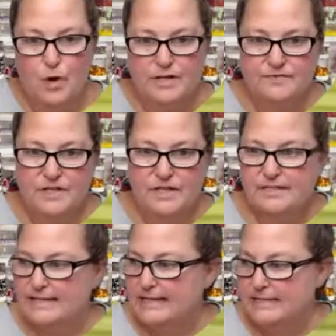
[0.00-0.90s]
of
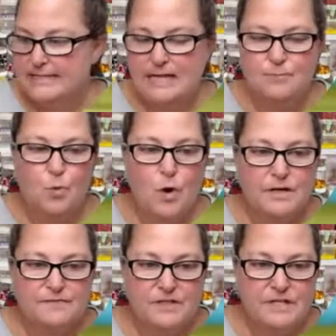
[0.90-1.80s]
these. I'd like to keep one
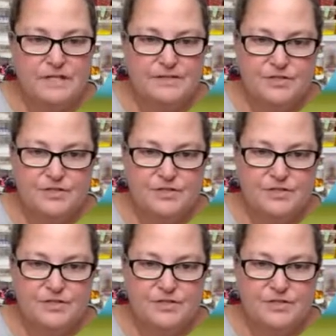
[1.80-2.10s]
of these